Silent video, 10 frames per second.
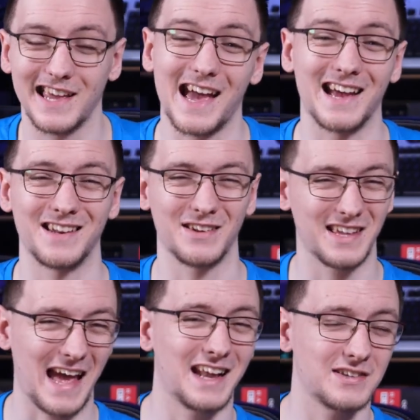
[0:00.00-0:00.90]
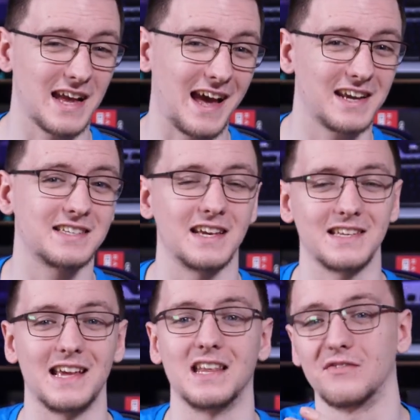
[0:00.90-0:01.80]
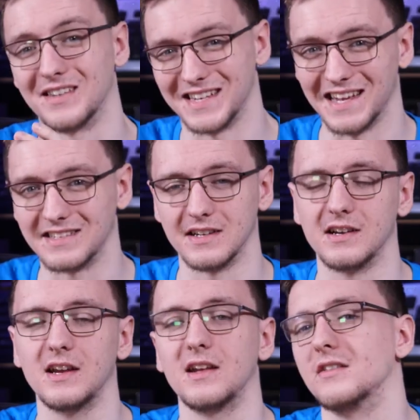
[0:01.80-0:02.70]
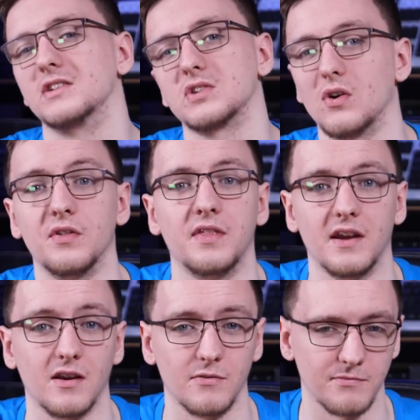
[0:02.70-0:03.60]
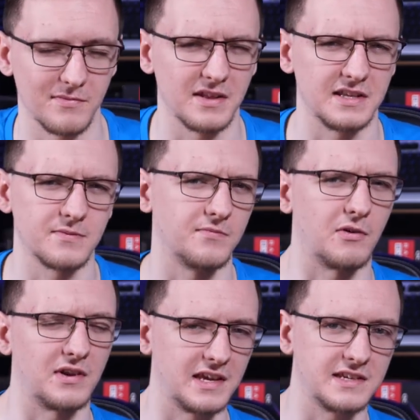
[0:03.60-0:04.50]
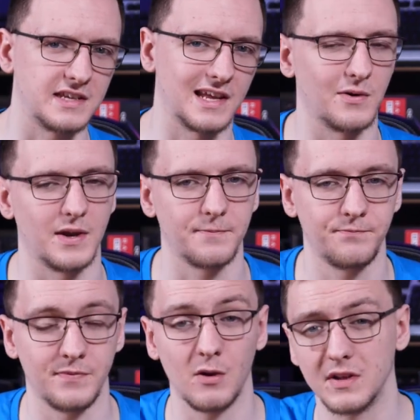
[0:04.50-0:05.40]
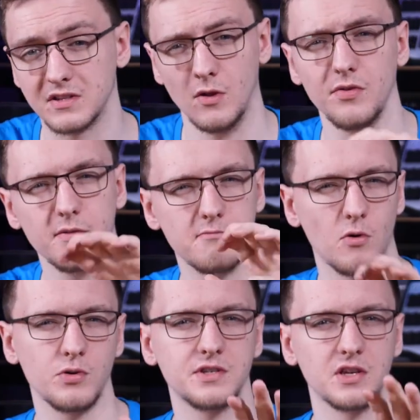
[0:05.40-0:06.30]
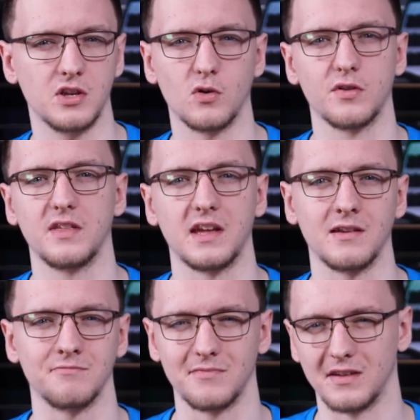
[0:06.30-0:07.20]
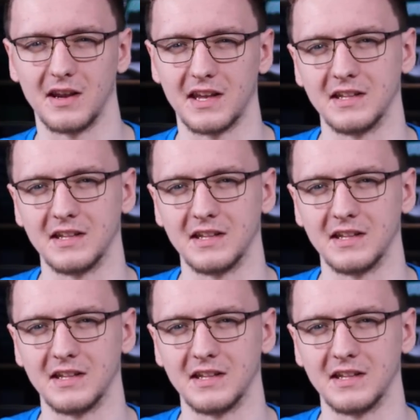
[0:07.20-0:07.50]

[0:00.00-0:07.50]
can't access any of the data that's on there, at least very easily anyway. Now, it's not the most secure thing that I